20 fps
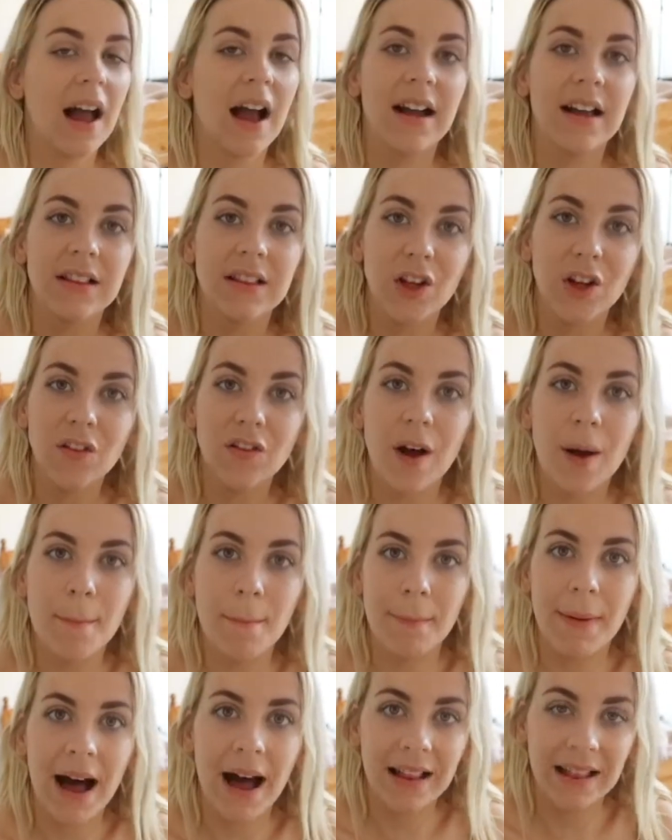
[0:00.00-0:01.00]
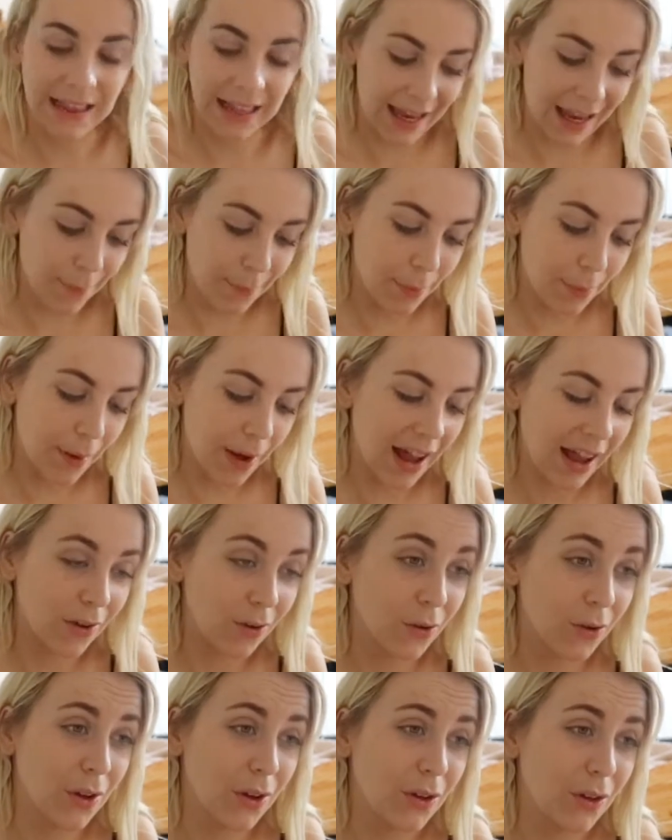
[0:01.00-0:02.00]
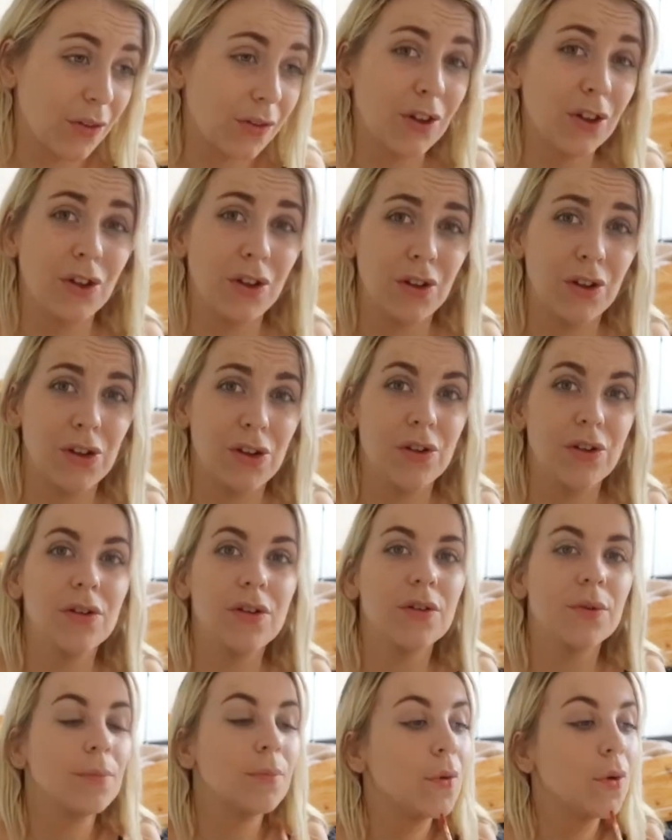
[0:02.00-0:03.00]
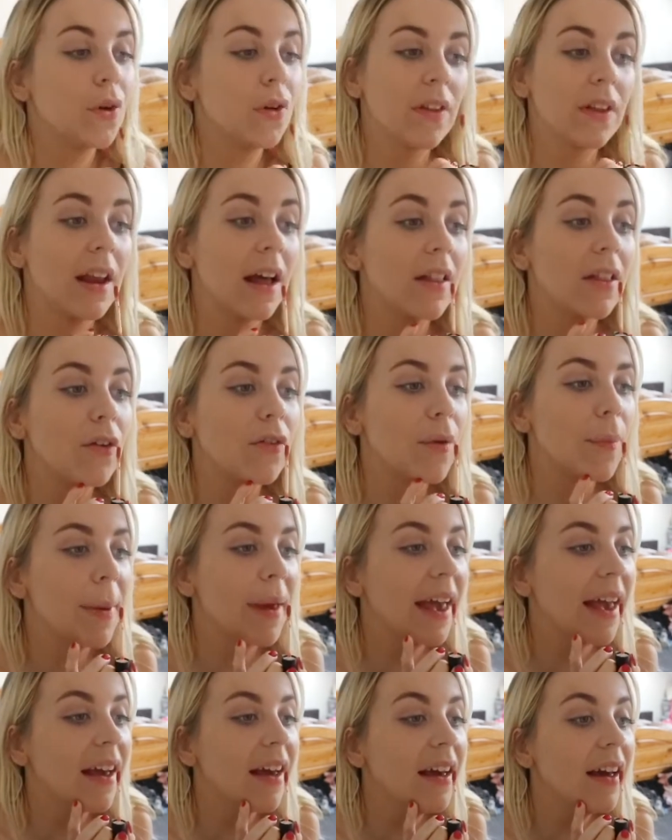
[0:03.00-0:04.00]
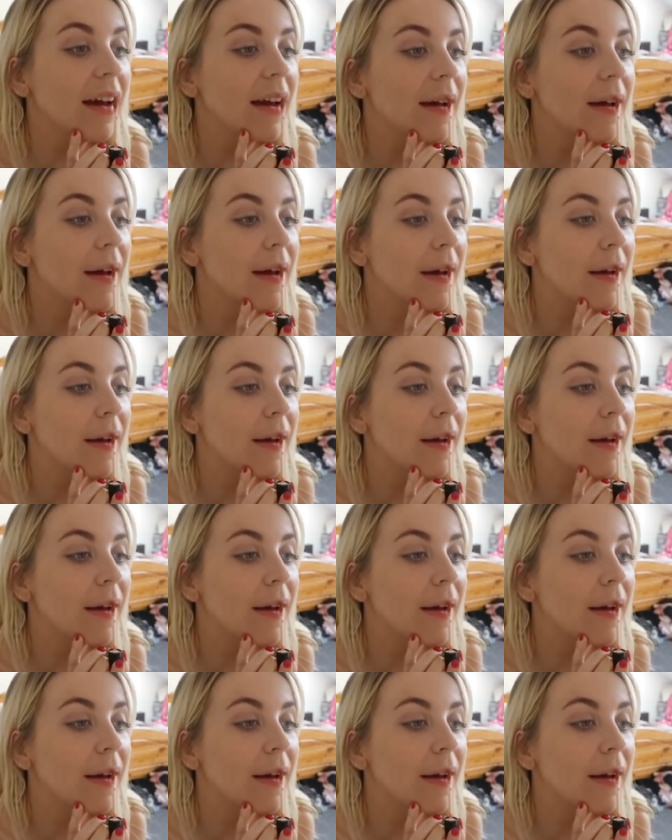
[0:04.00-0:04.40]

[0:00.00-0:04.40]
I love a matte lip, but I also love a nude more than I love a pink.